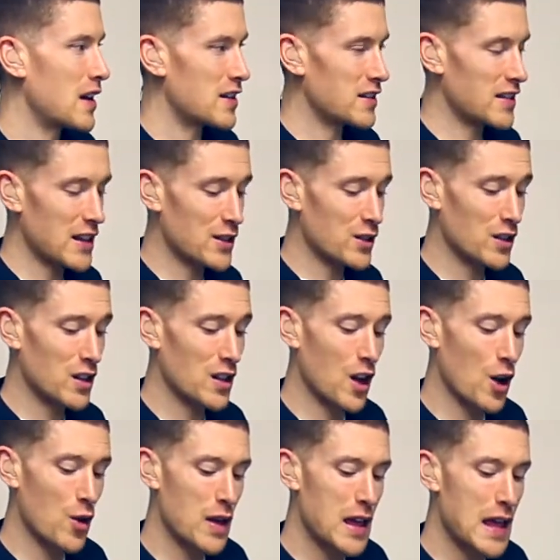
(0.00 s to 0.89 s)
So that's going to
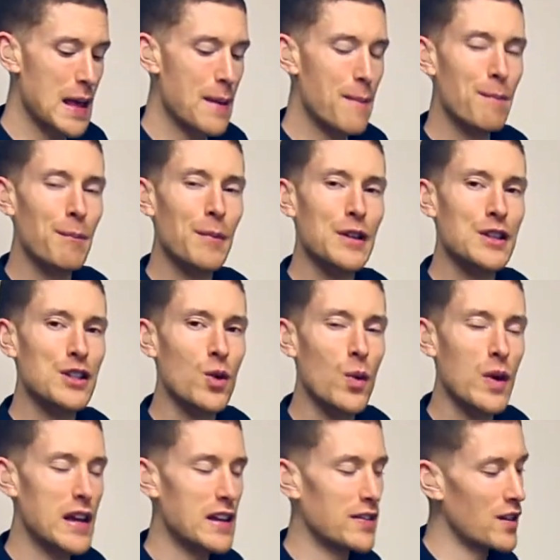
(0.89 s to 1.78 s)
go in
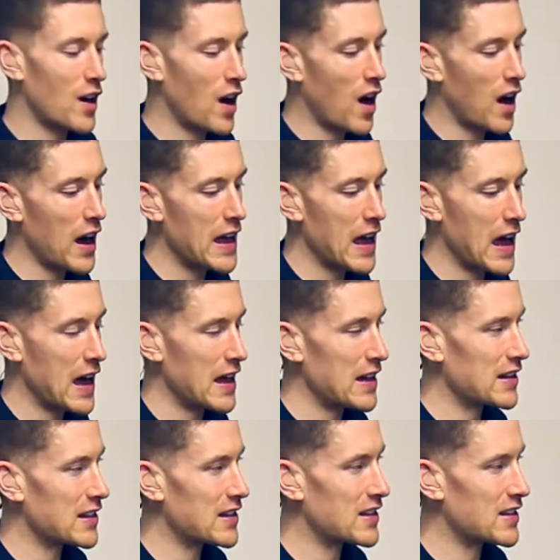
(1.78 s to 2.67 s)
between the
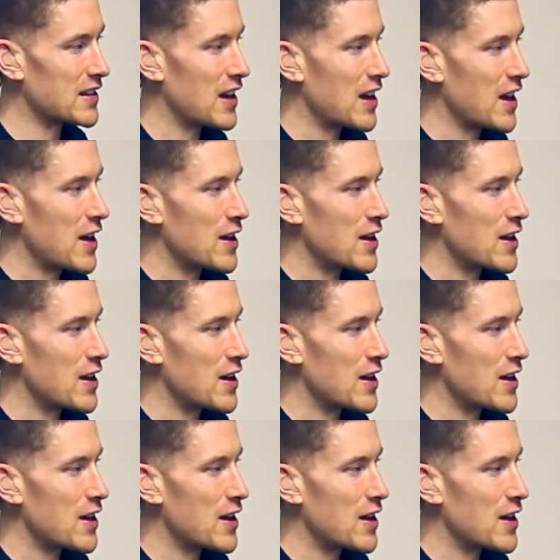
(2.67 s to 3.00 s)
hi-hats.